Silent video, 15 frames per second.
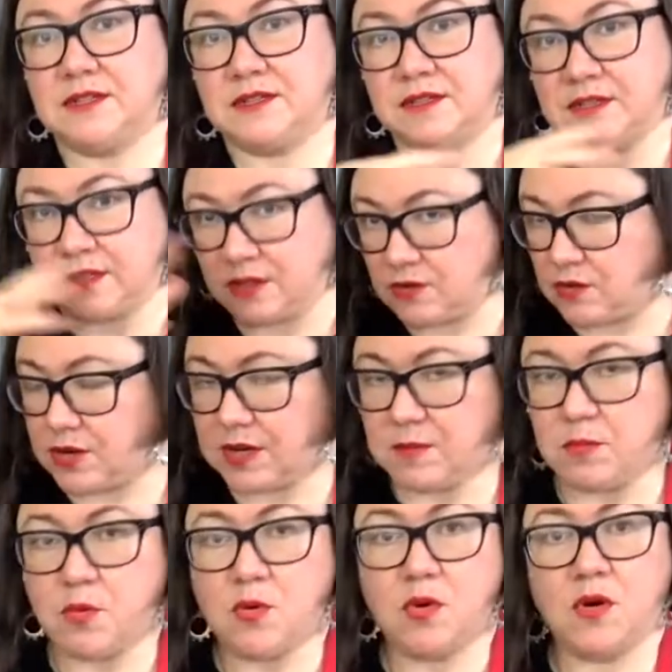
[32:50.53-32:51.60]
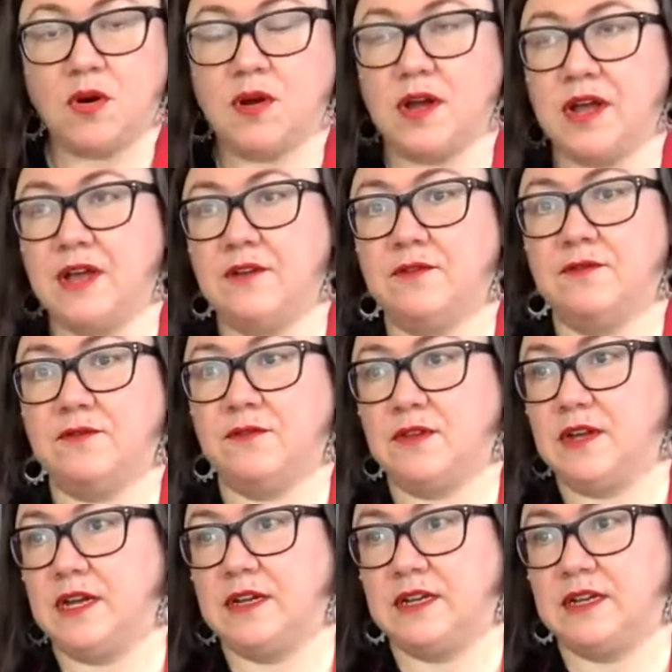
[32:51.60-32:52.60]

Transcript: and learning more, I